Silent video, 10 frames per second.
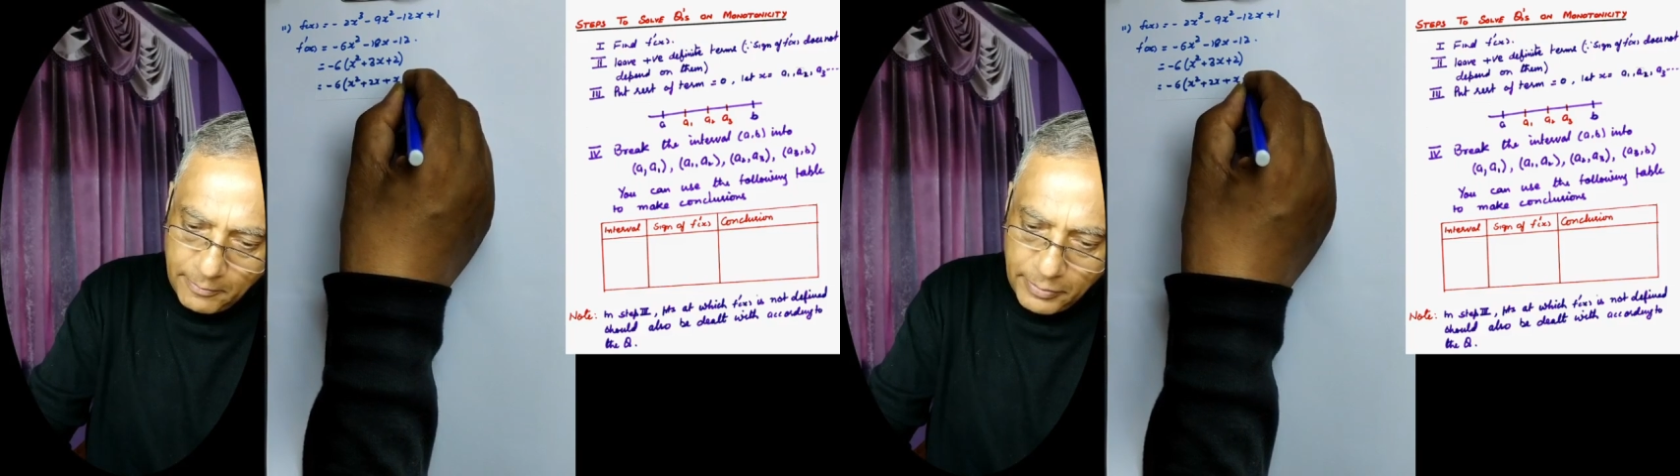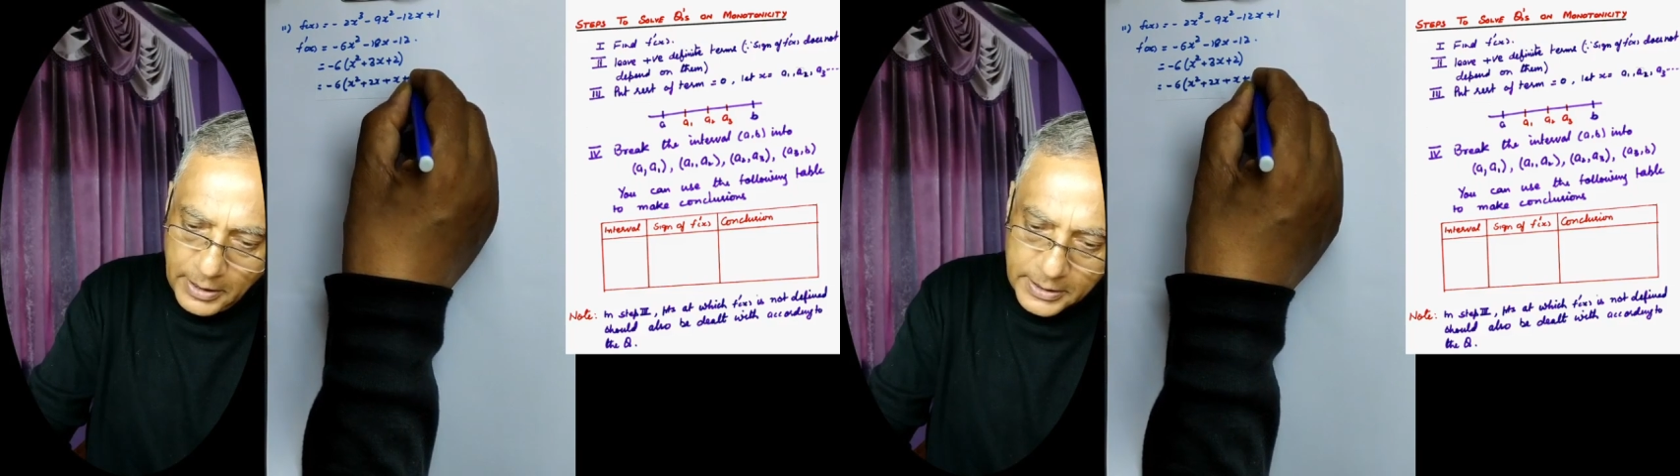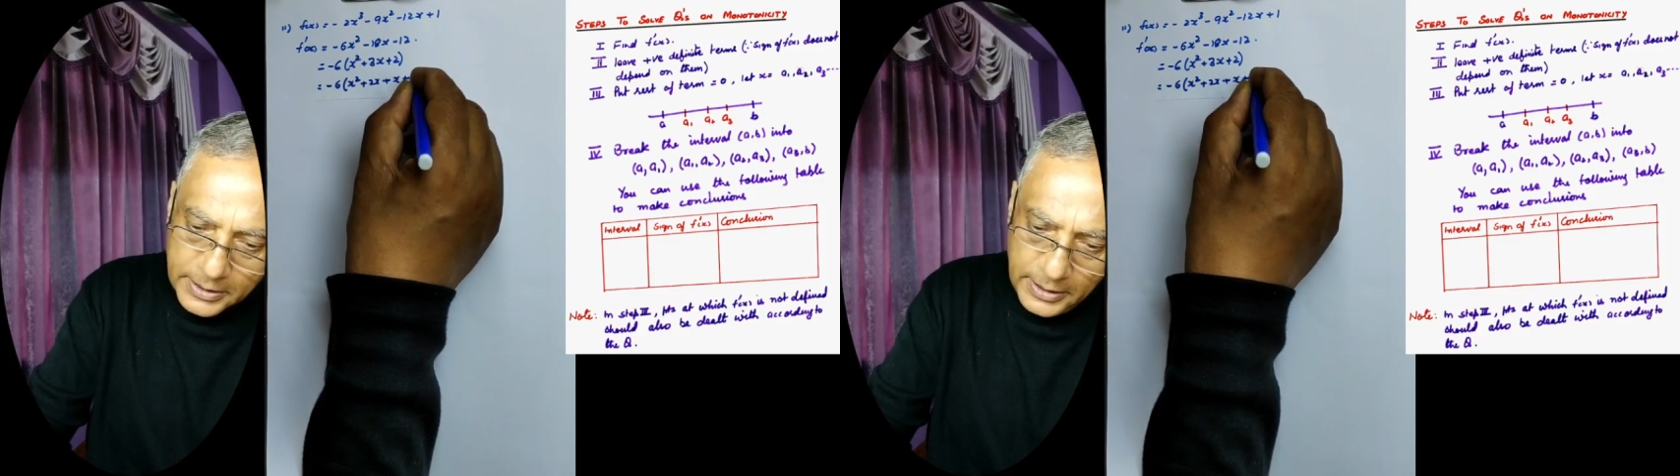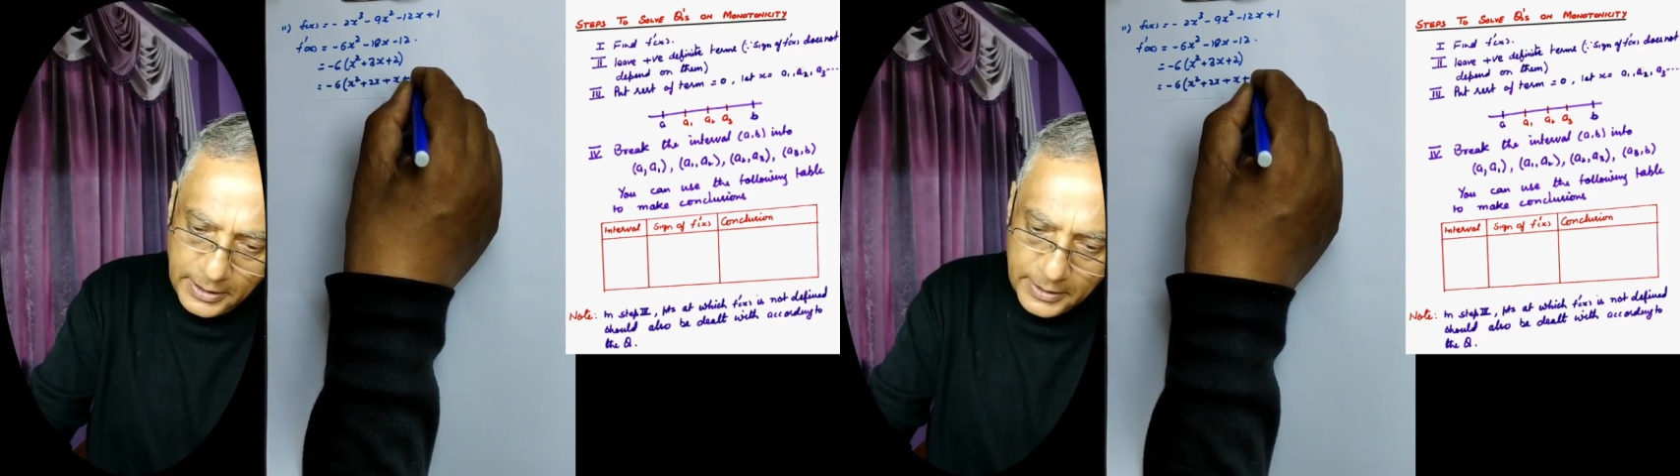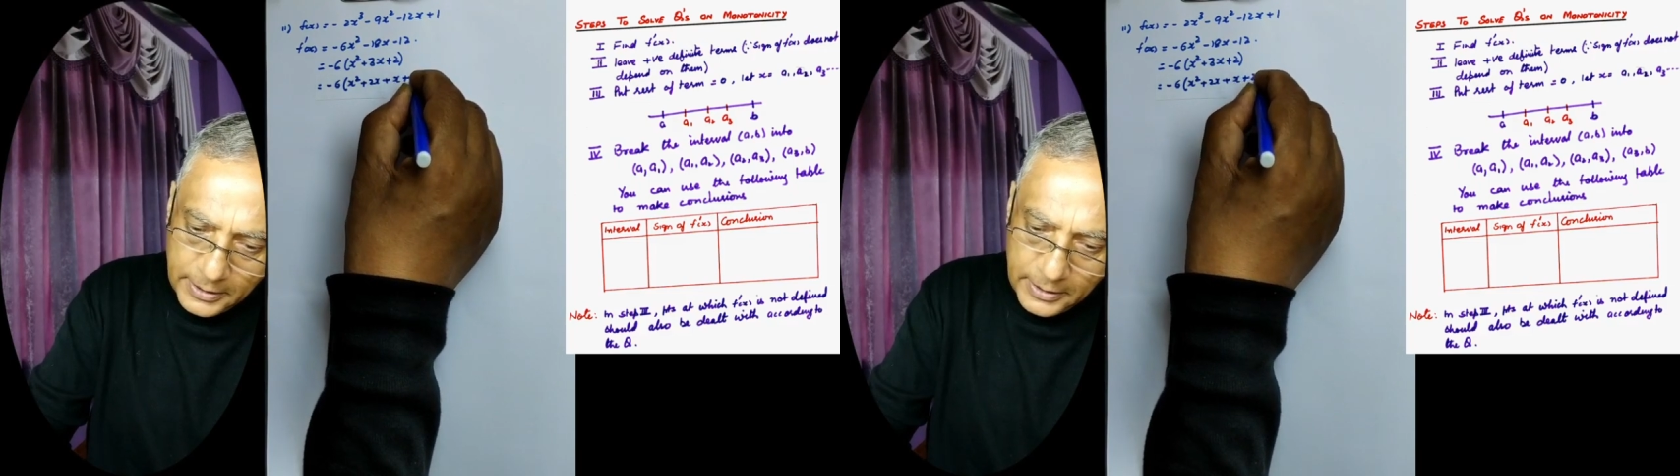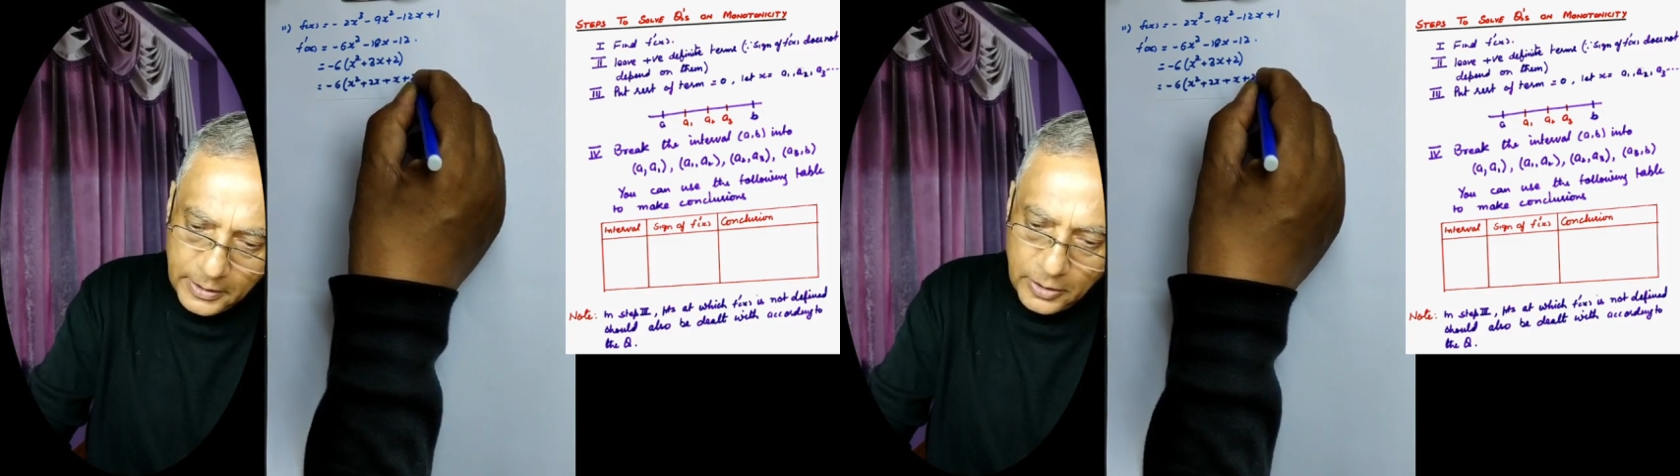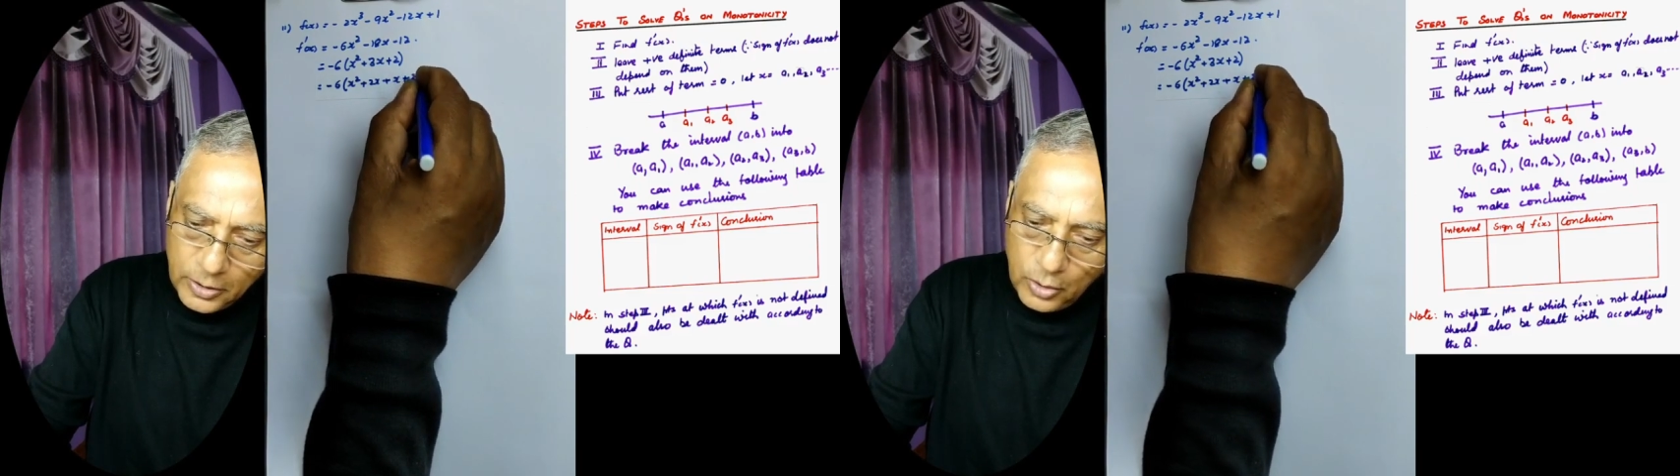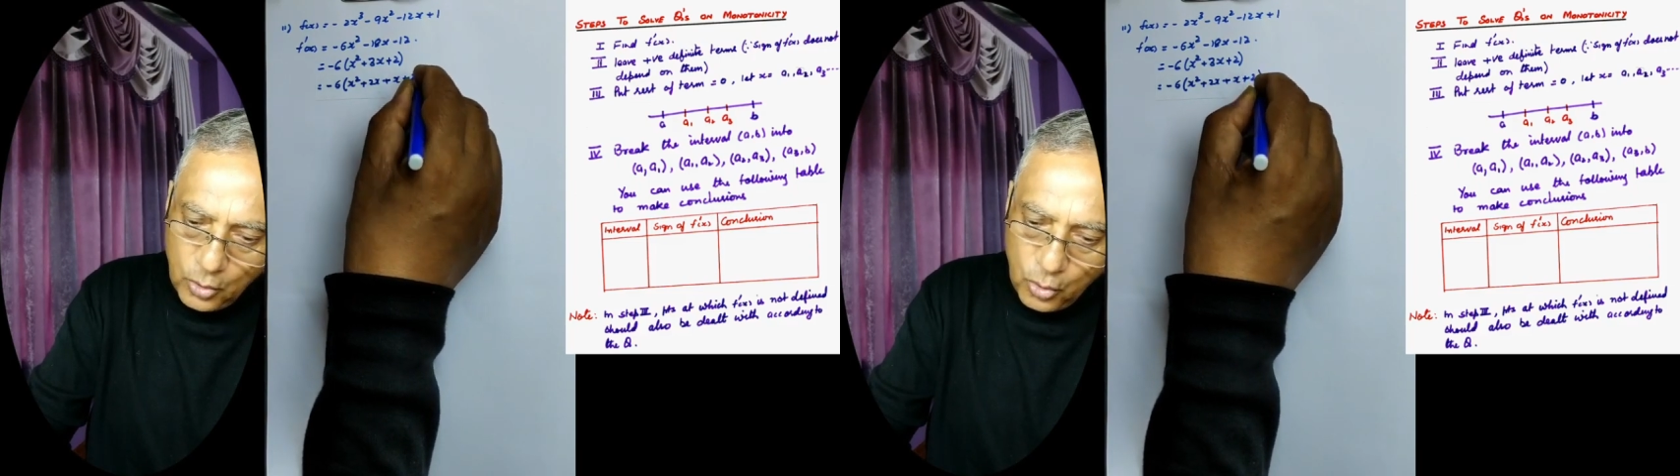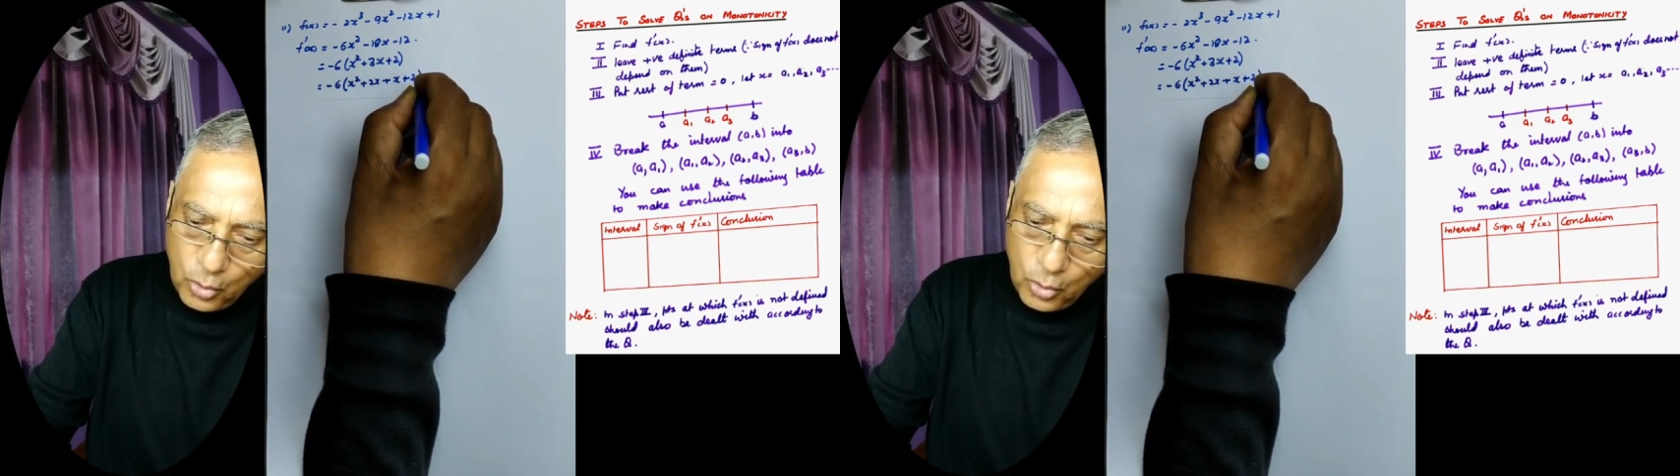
plus 2,